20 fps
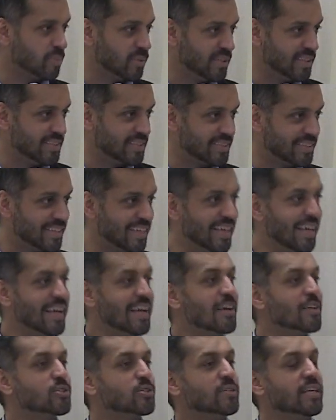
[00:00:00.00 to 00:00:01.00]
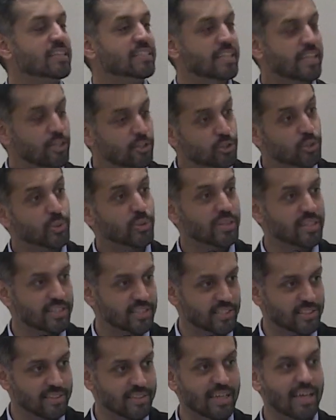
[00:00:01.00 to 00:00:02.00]
priest. So they teach you
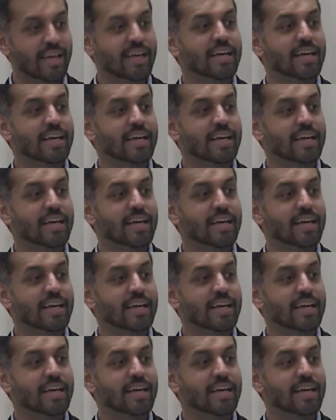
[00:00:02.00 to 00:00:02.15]
religion.